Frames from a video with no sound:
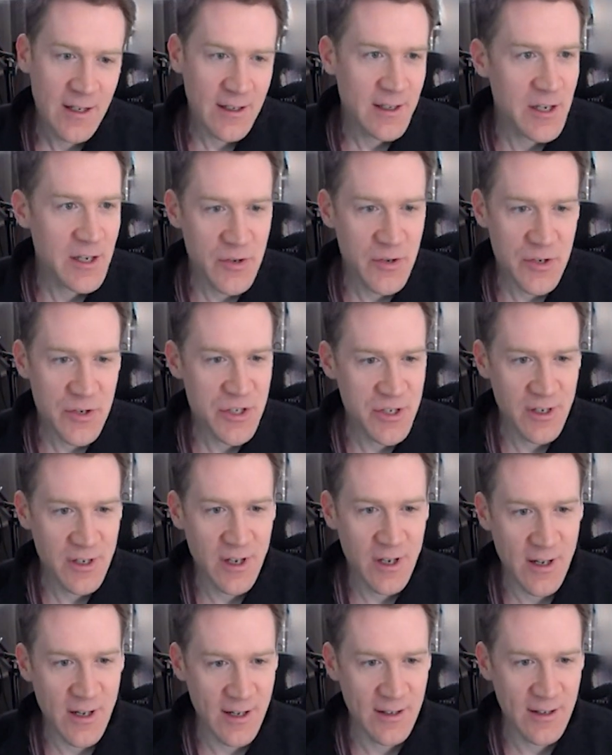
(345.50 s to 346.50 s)
huge
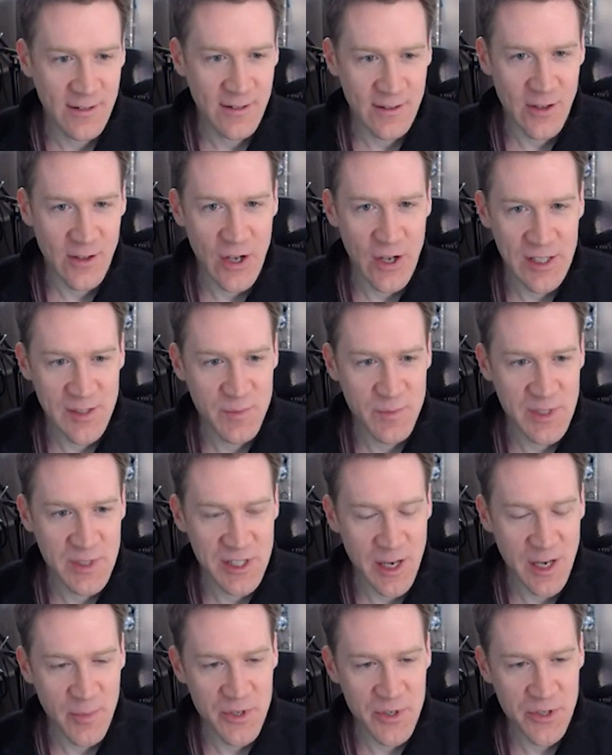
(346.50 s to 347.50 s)
uh, lost missed
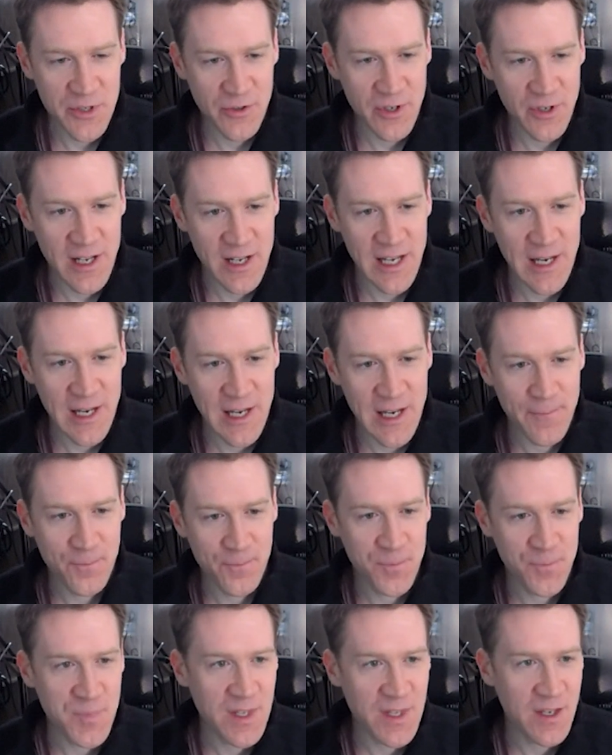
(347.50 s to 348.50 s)
opportunity.
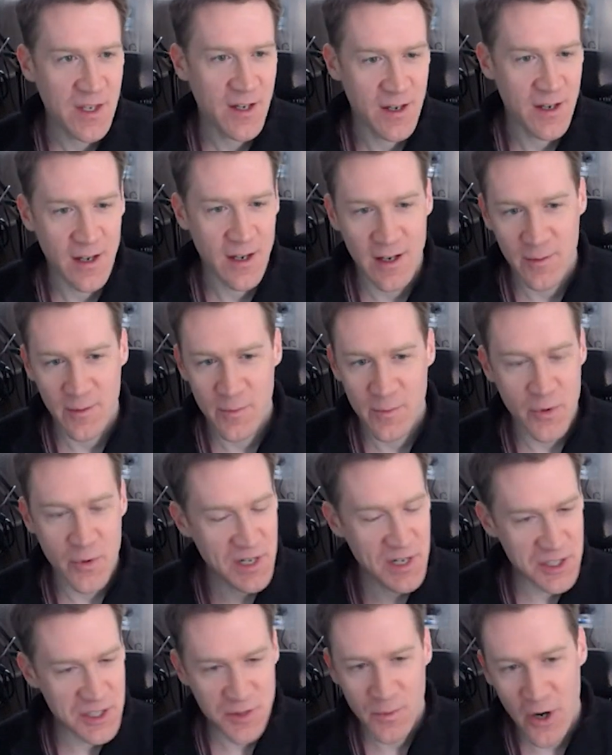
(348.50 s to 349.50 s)
Uh,
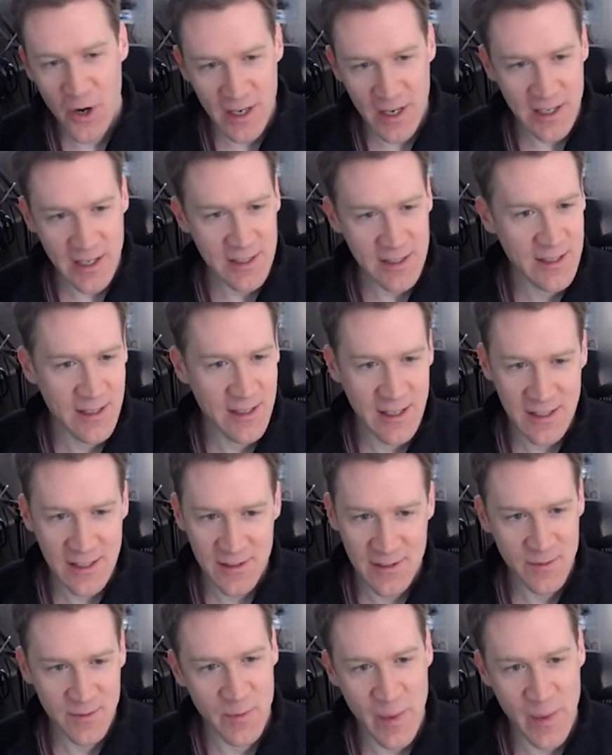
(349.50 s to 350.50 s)
prediction markets, I think,
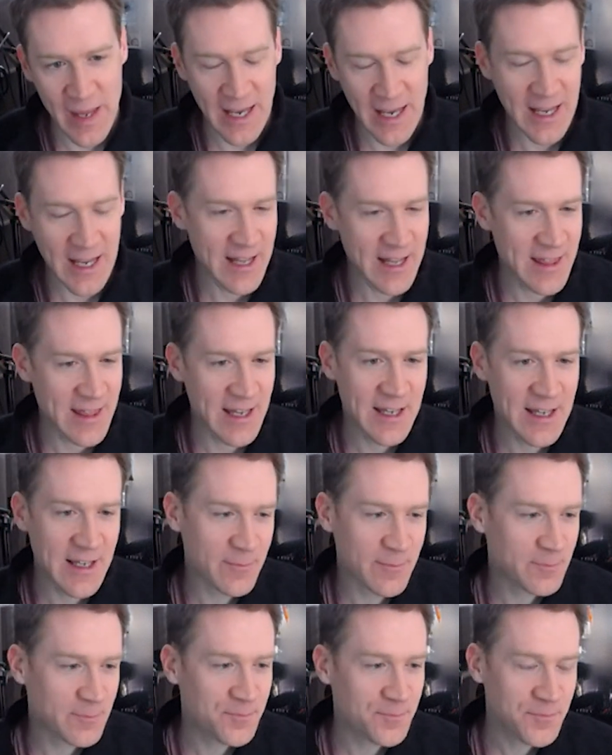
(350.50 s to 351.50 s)
is big. I think
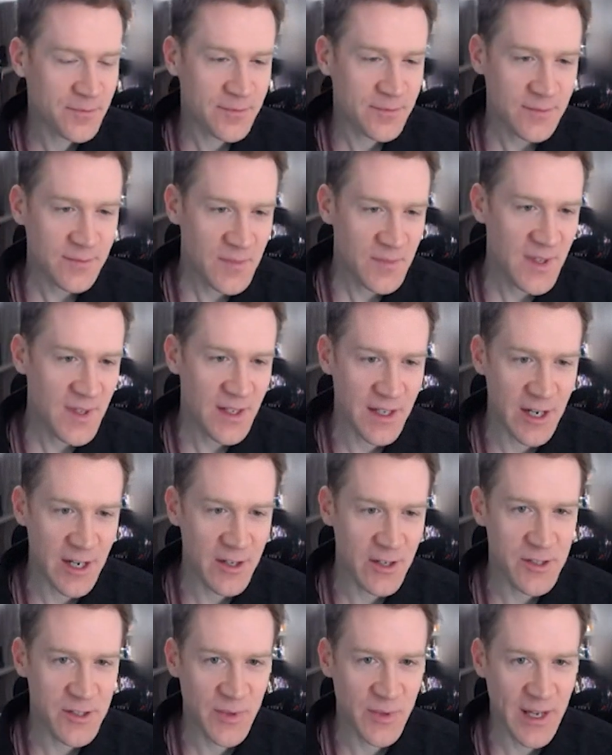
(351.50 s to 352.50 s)
you know
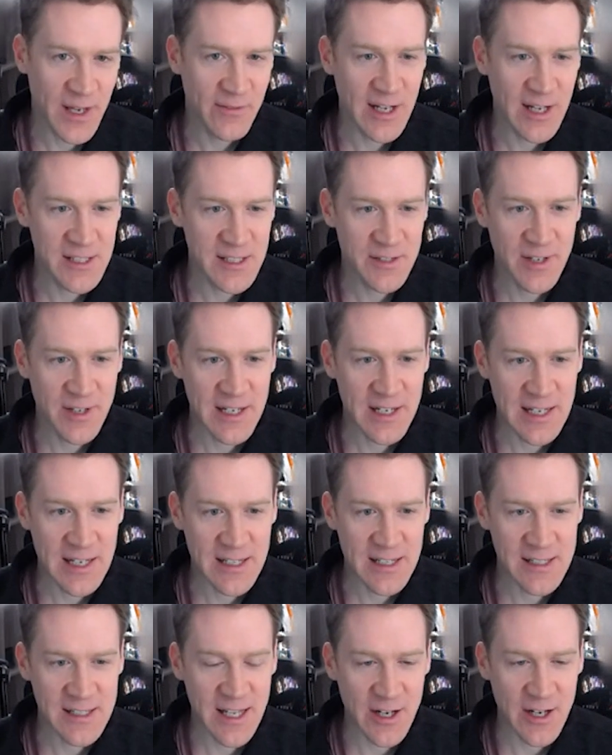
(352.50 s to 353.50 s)
so we have lots of
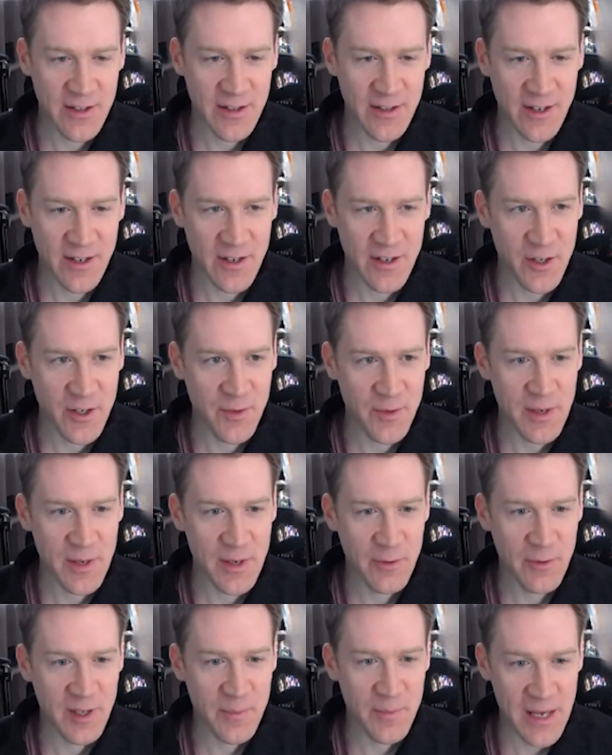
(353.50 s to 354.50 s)
ideas that are, that could be
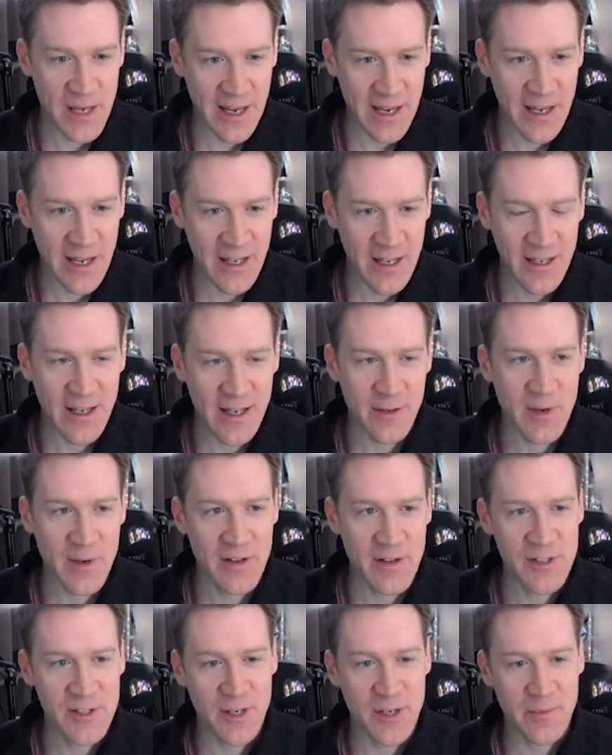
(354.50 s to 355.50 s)
really big and we
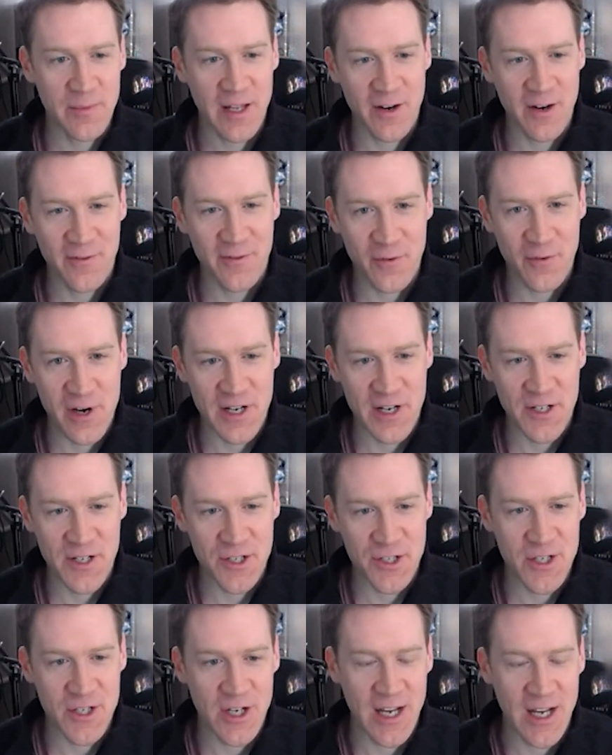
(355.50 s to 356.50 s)
have some that are
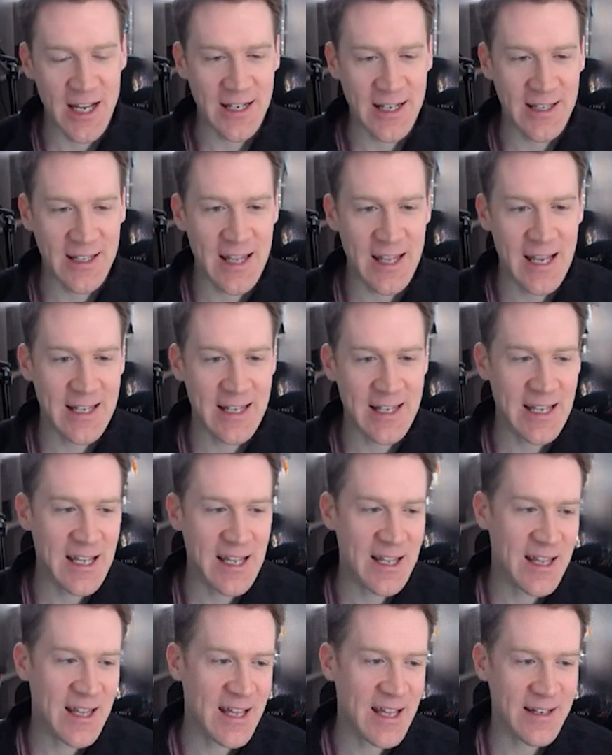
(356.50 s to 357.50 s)
fringe and the idea
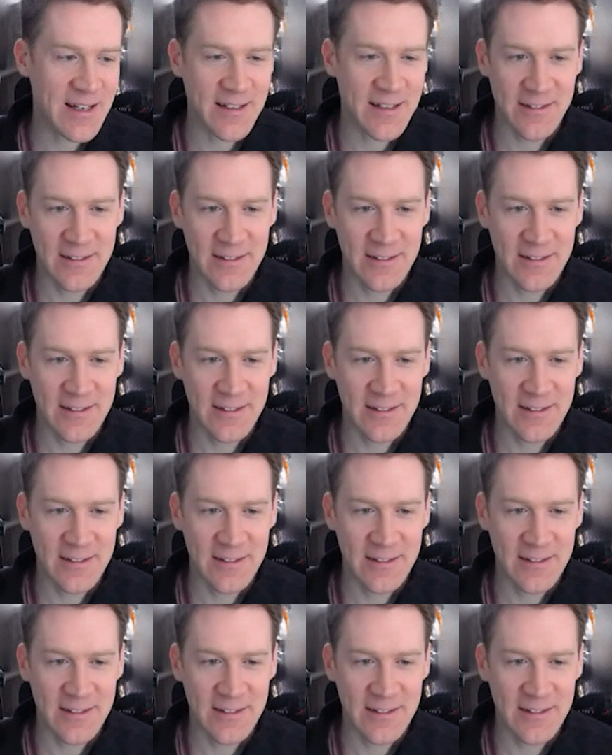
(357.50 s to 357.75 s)
that